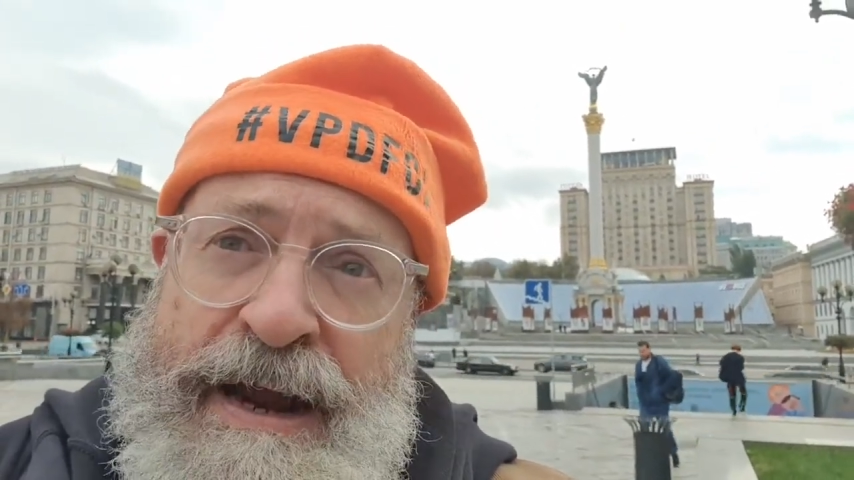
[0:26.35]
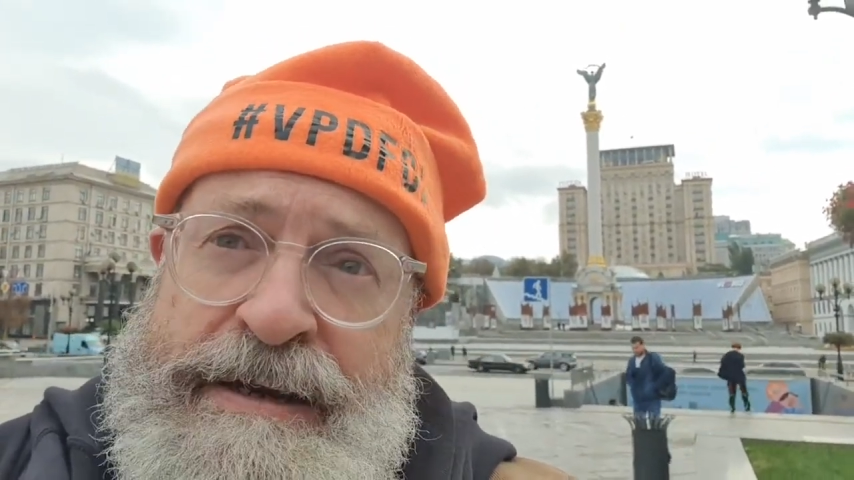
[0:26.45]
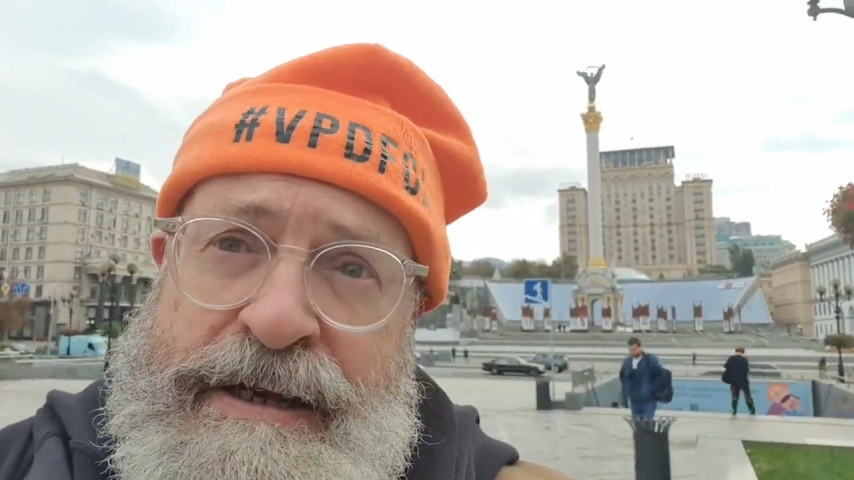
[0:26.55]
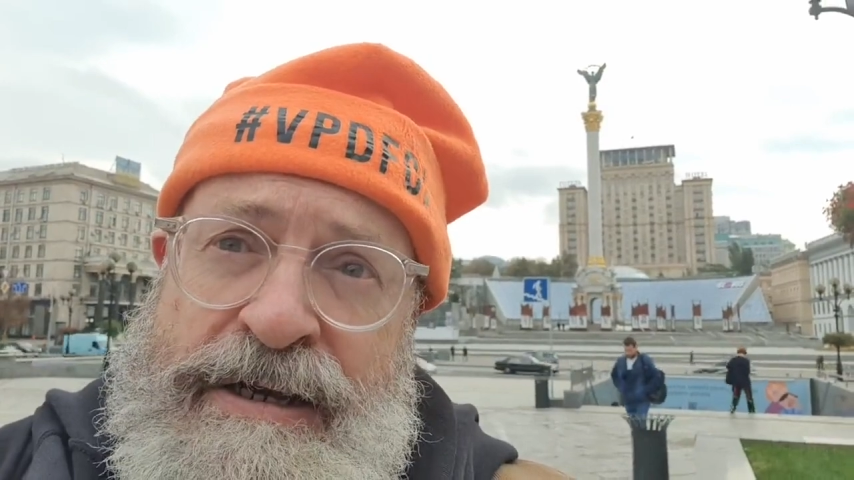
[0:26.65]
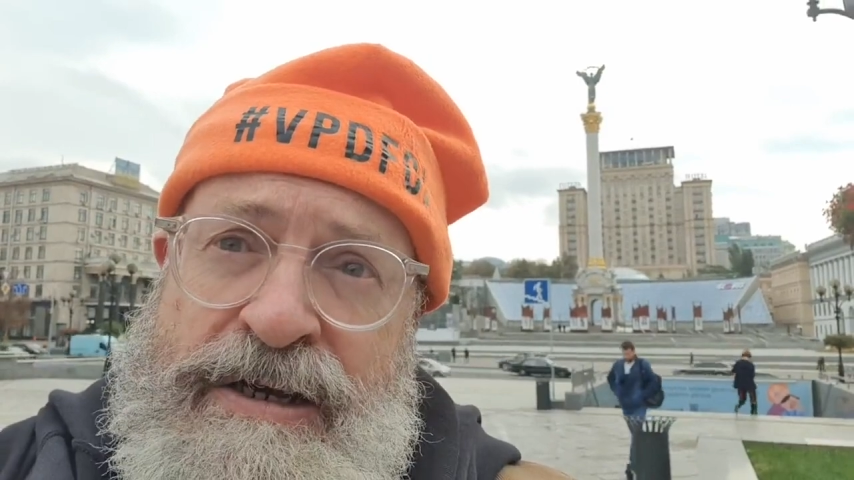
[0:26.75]

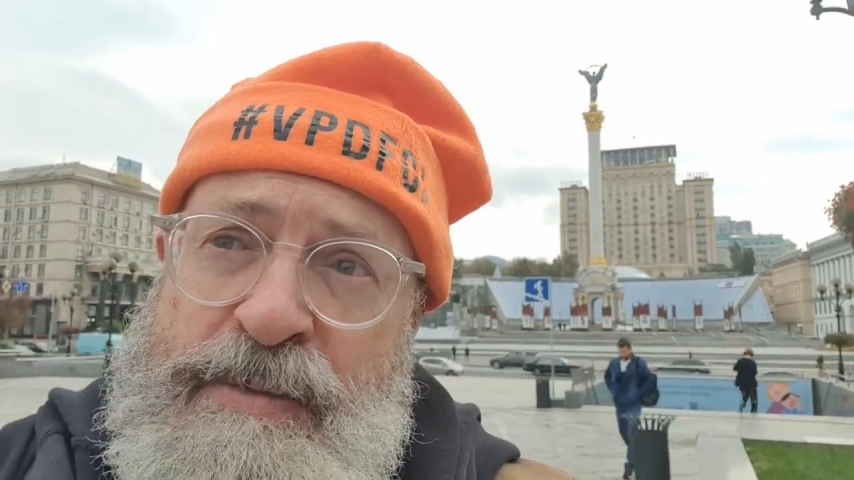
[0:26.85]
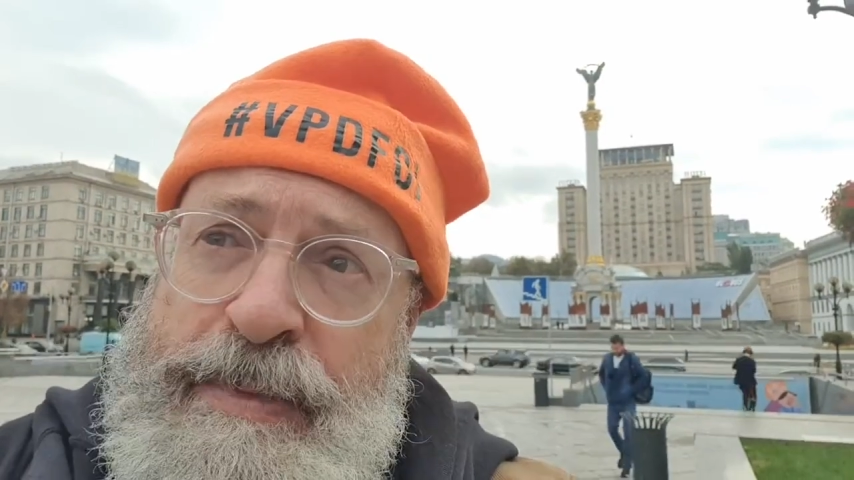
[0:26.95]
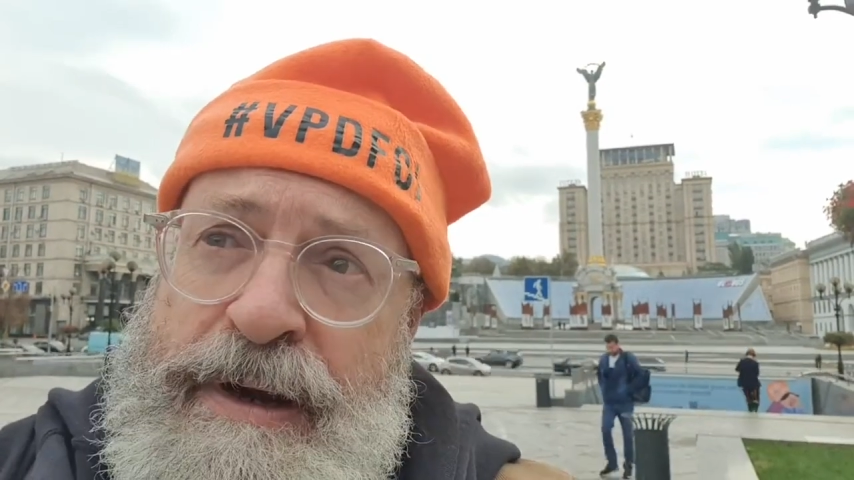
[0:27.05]
and he's